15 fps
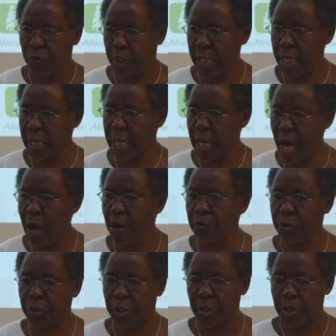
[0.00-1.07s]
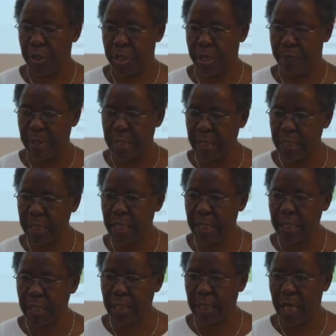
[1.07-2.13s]
to take out the
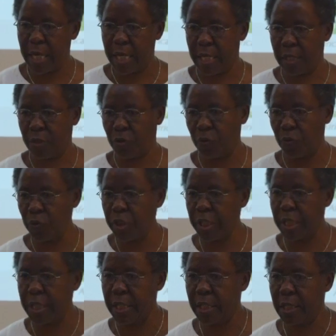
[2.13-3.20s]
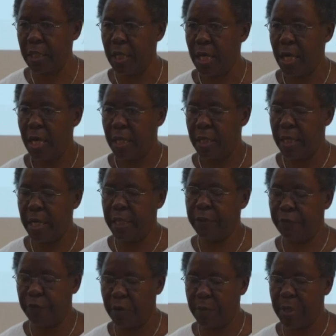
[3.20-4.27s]
messages and solutions
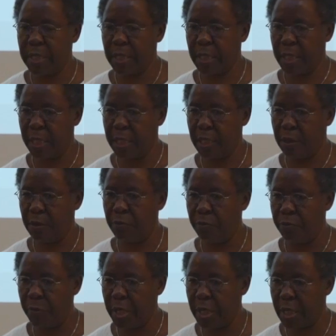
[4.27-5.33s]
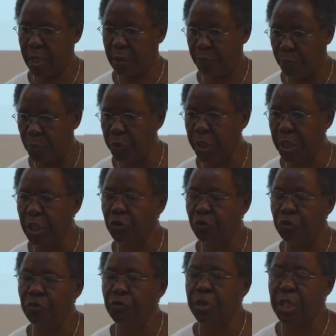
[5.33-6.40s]
that farmers can put
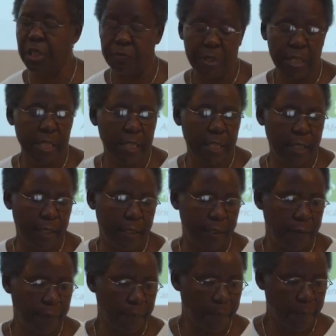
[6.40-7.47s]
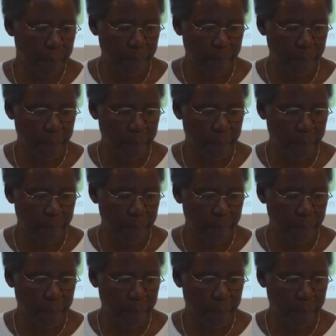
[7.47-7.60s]
into use immediately.